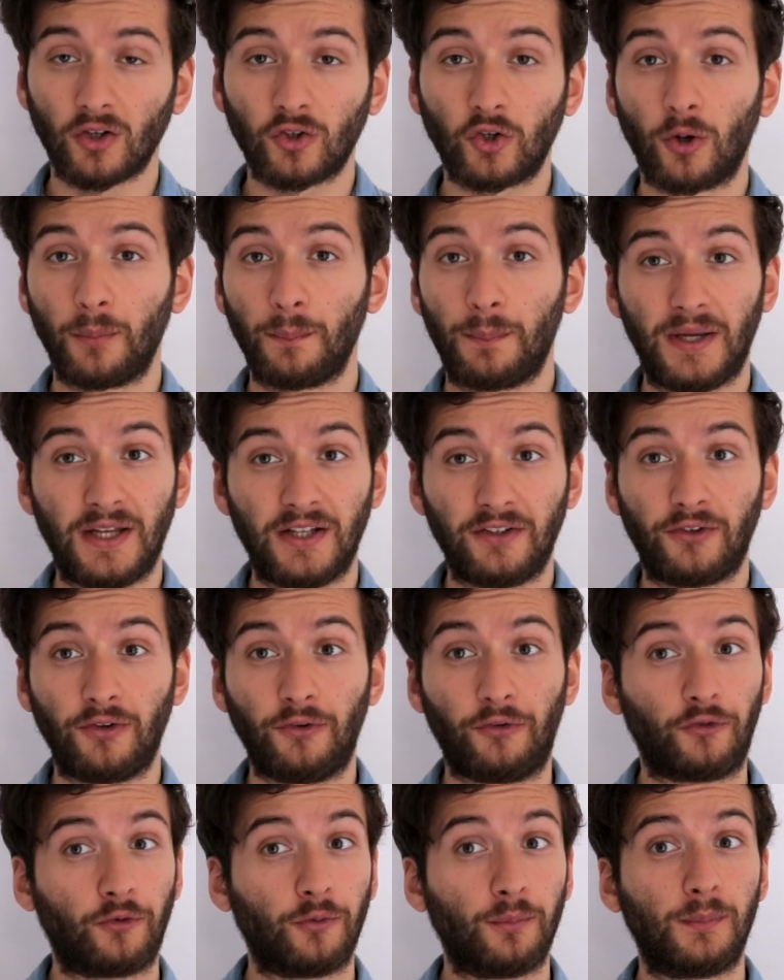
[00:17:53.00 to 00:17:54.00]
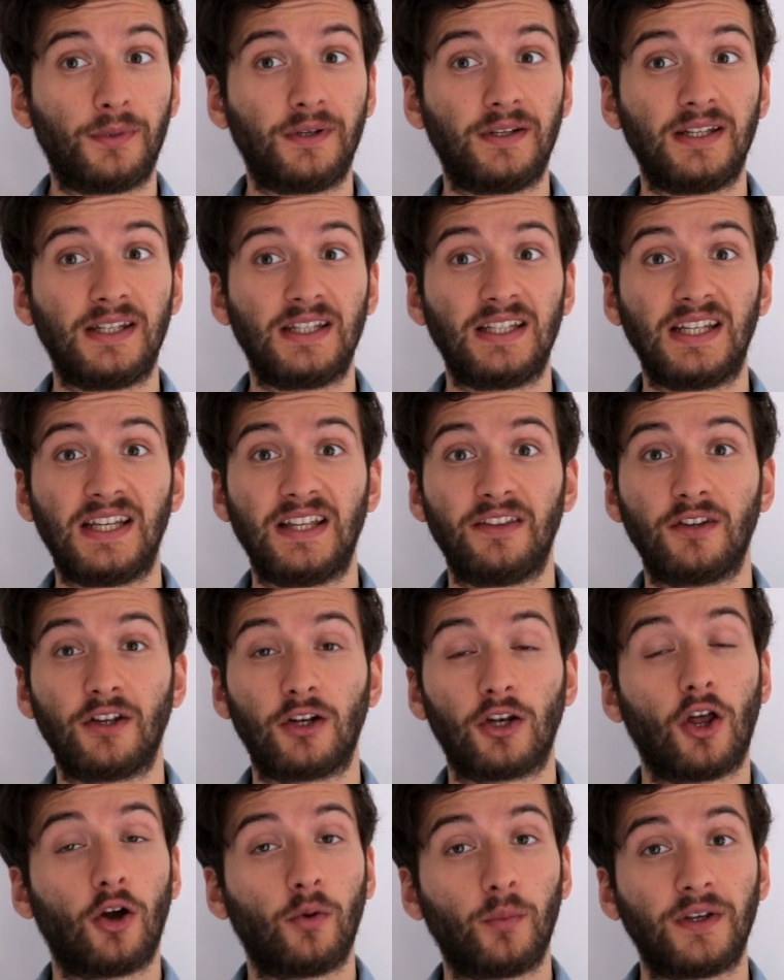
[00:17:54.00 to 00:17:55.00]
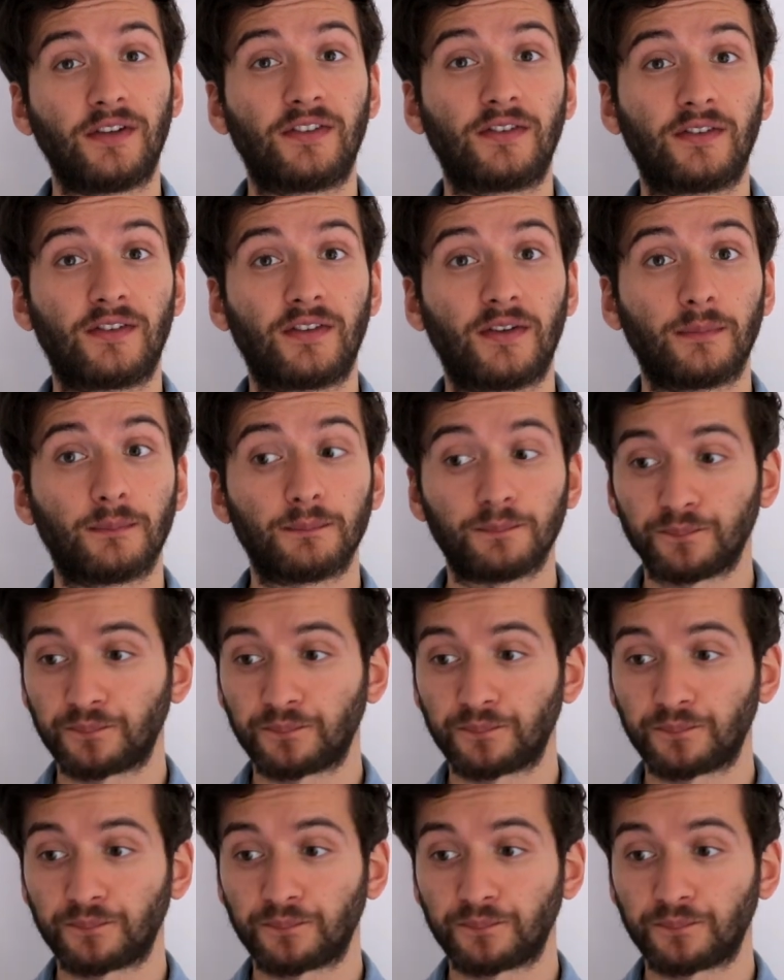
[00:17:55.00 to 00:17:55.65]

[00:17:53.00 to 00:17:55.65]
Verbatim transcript: compared to somebody in the lowest